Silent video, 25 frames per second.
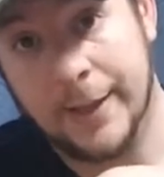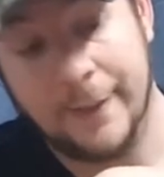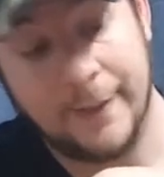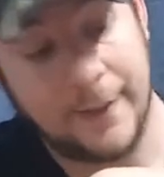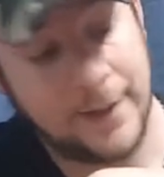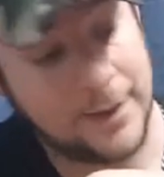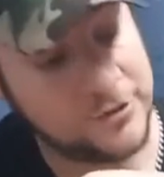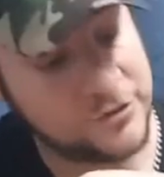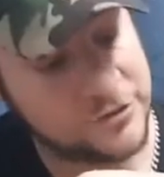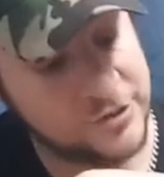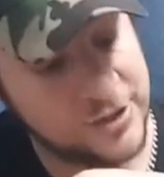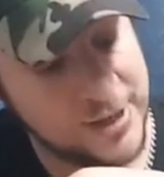
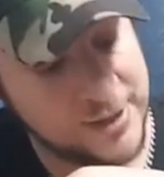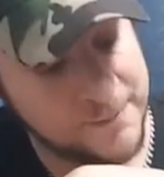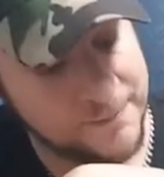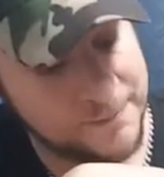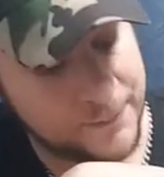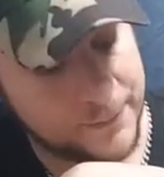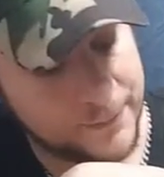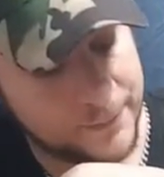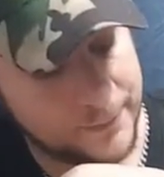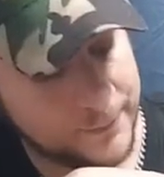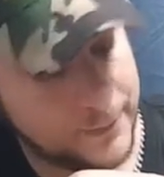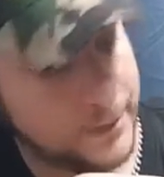that's it
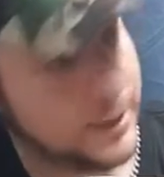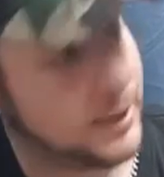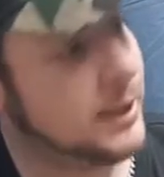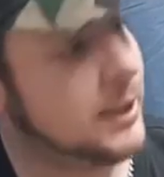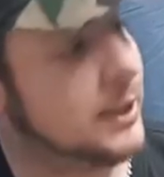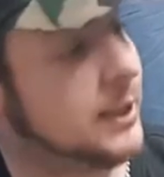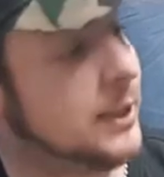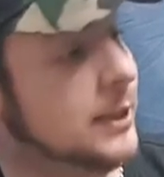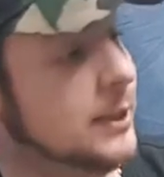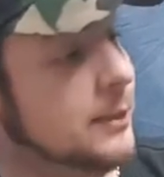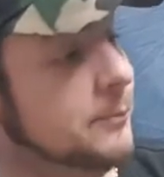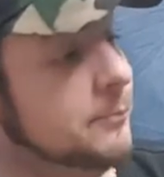
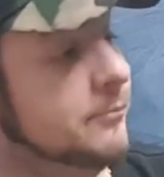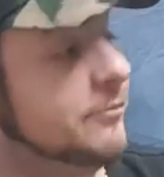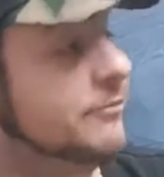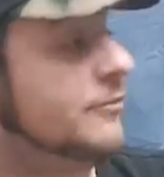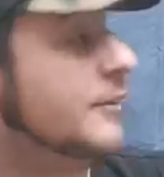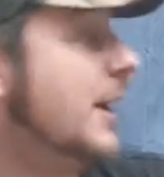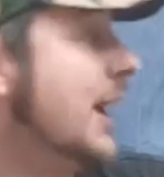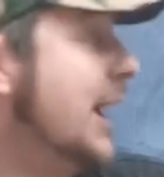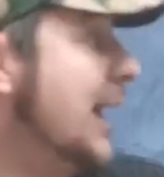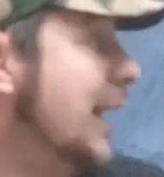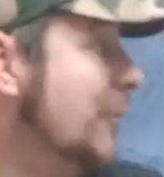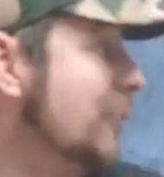um,
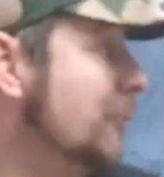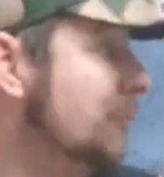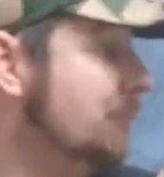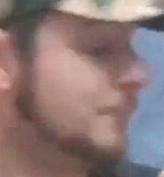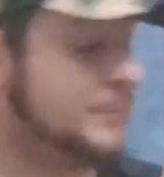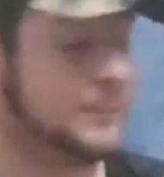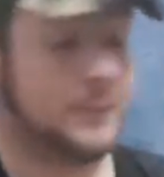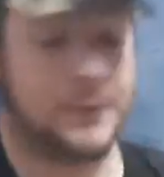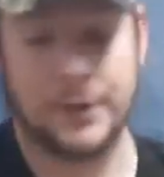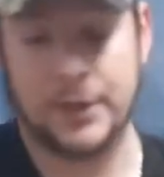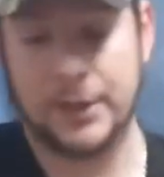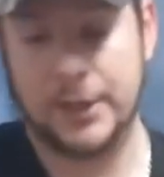for now,
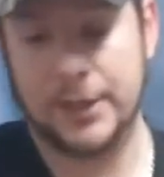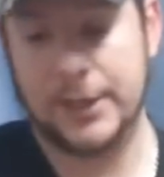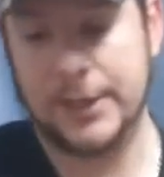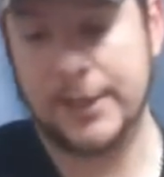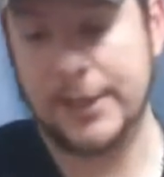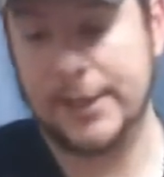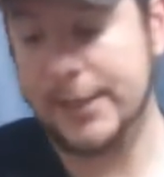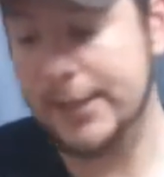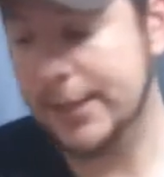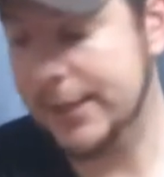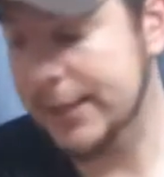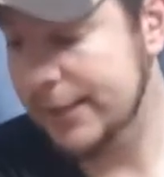
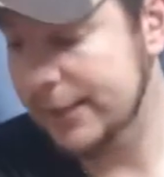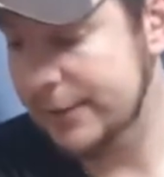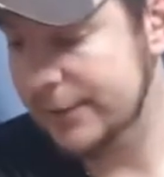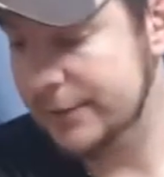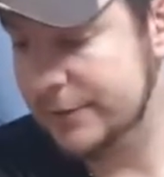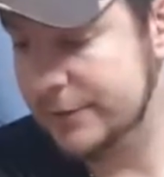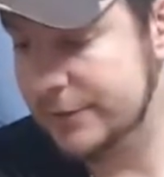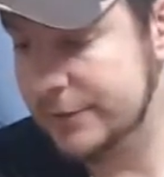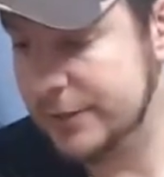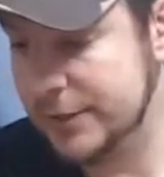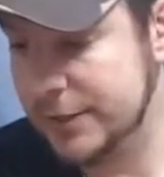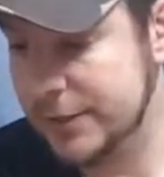
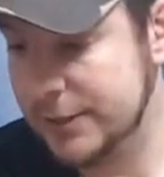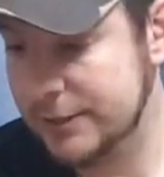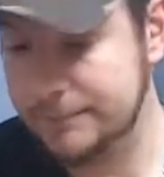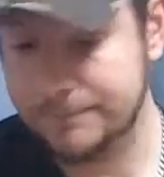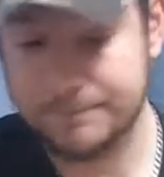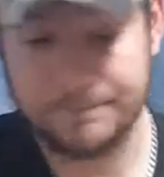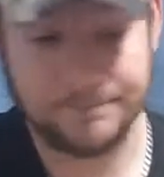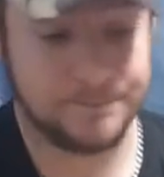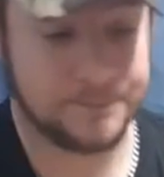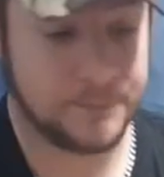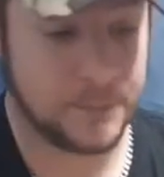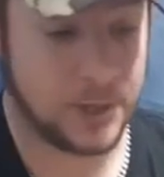and
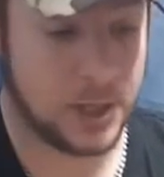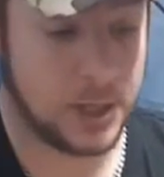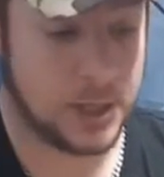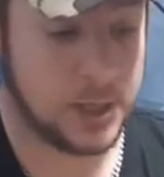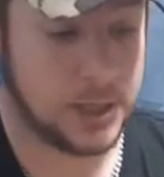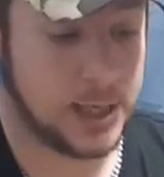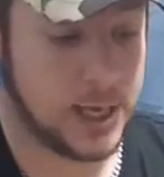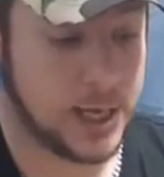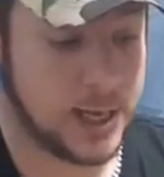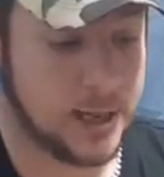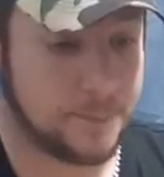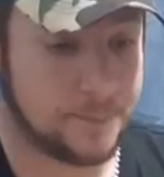um,
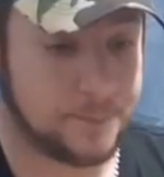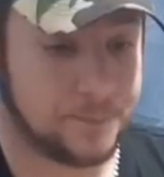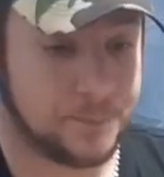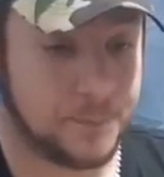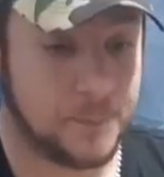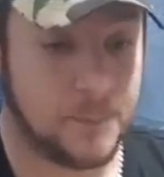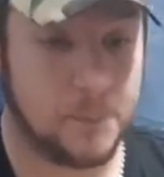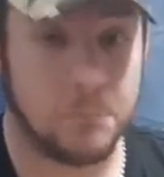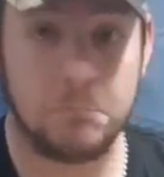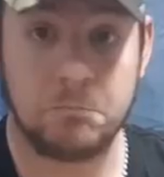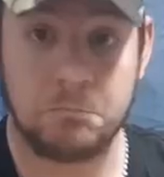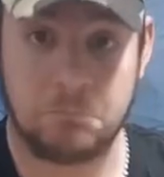yeah,
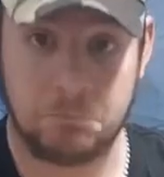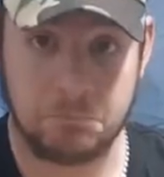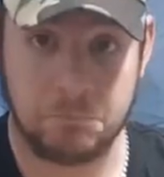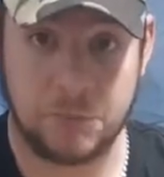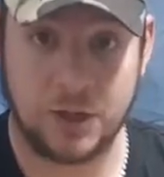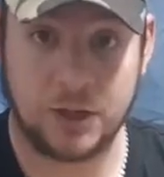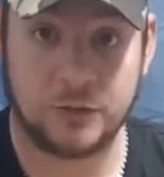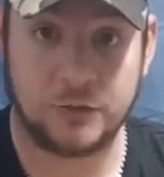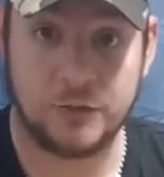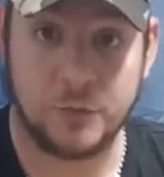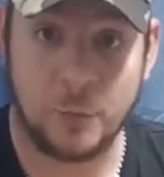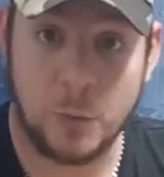
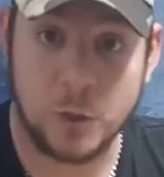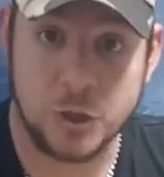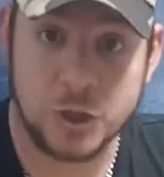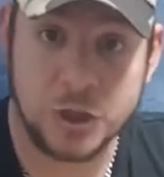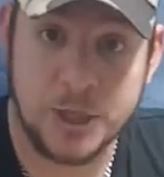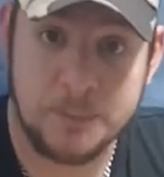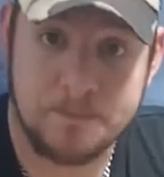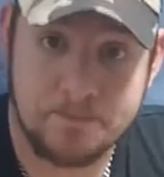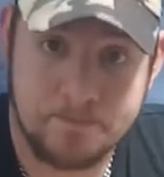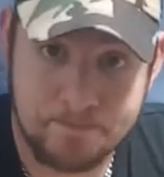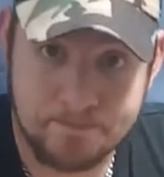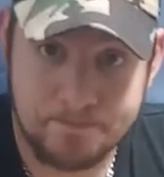thanks for
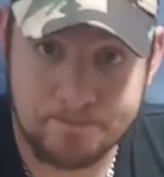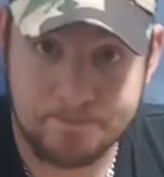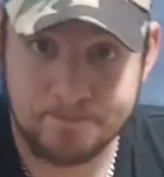watching.